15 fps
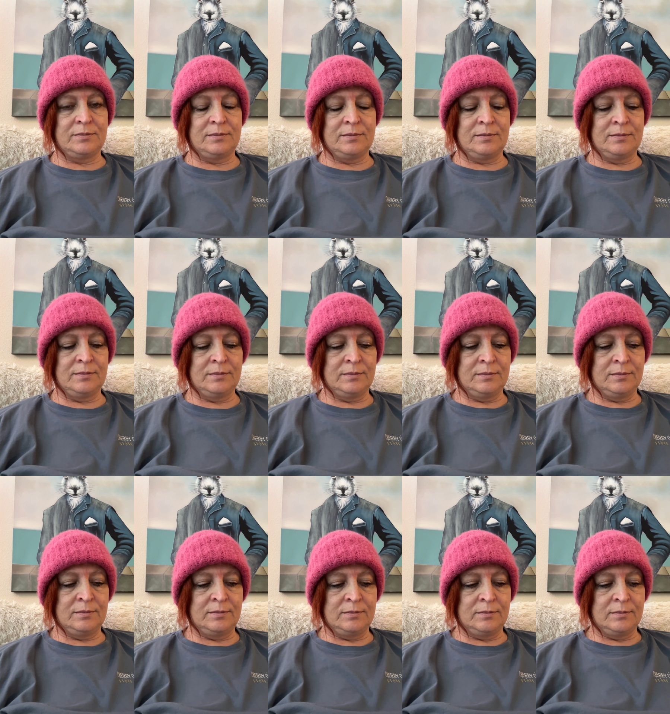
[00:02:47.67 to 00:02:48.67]

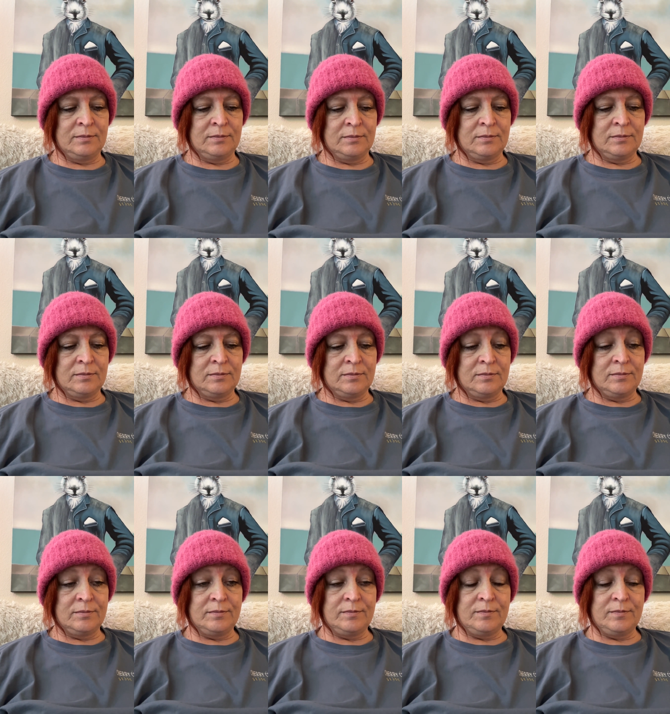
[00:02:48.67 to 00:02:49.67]

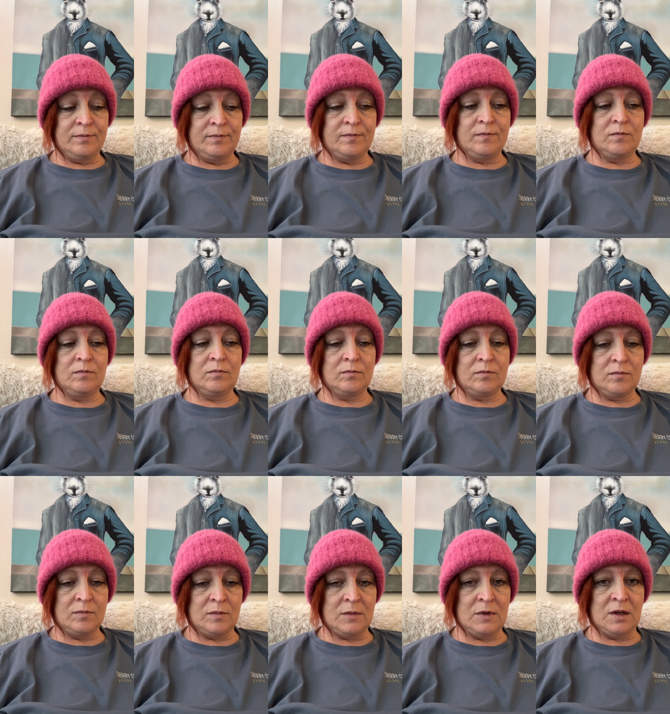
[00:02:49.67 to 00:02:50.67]

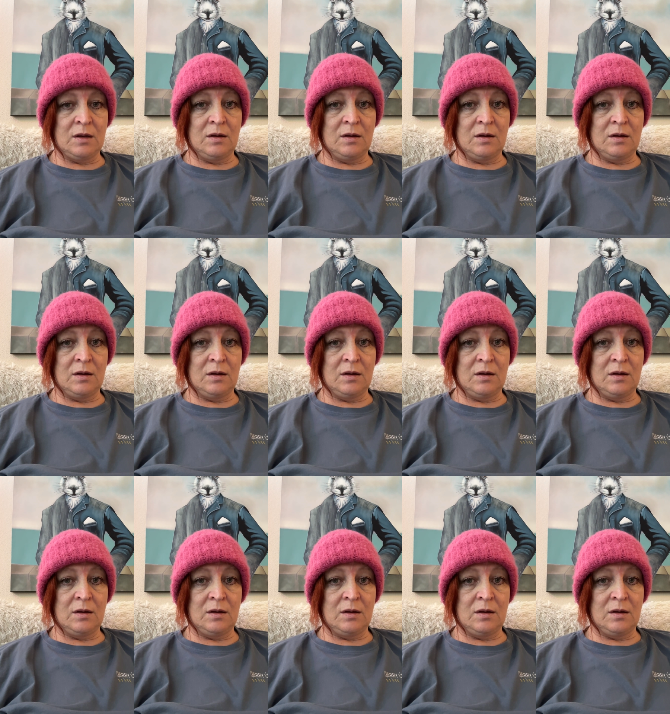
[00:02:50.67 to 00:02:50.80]
Nobody speaks.